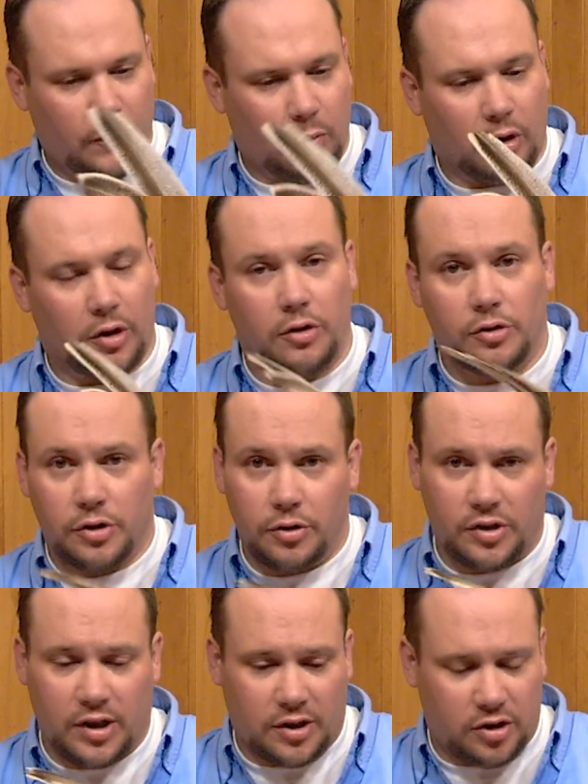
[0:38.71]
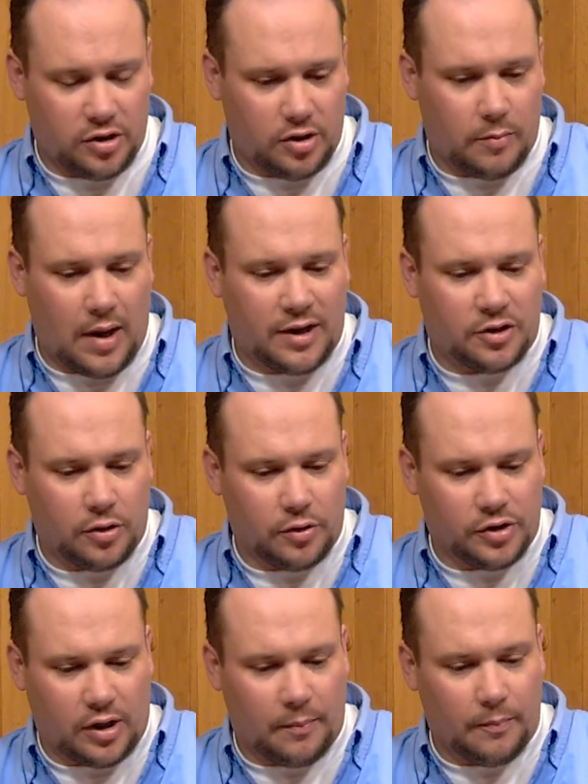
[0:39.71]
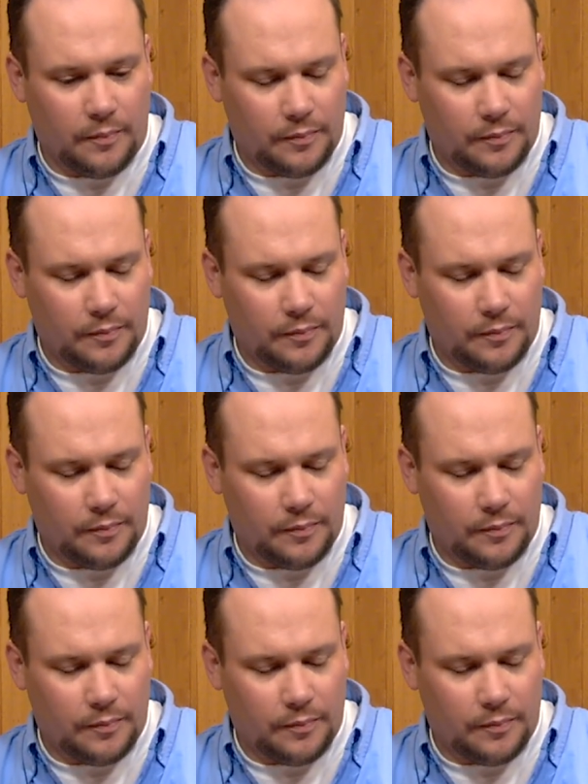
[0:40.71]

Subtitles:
We're going to use 2 sections and match those up.